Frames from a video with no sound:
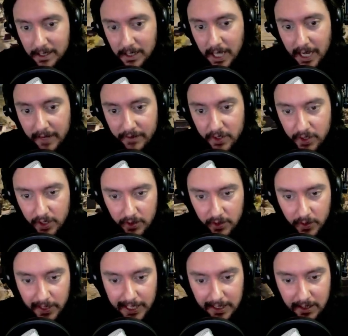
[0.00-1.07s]
live. There's also a
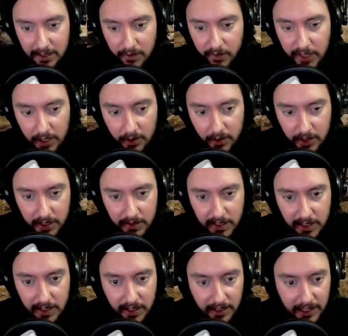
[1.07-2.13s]
link to the video to
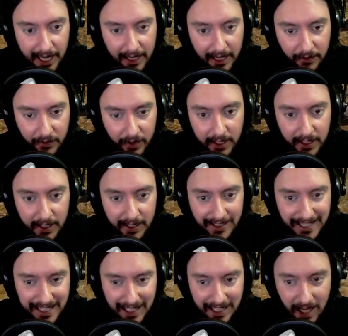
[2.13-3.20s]
see the live
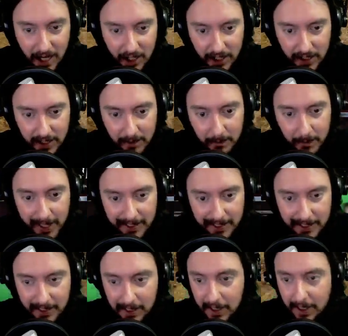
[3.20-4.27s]
discussion on the
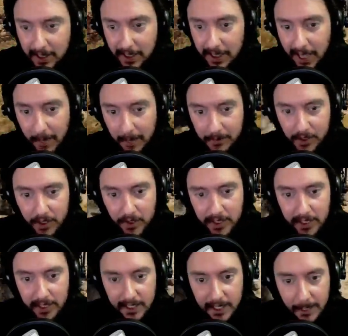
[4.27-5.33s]
best capture
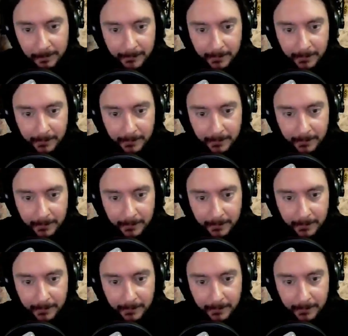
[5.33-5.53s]
utility.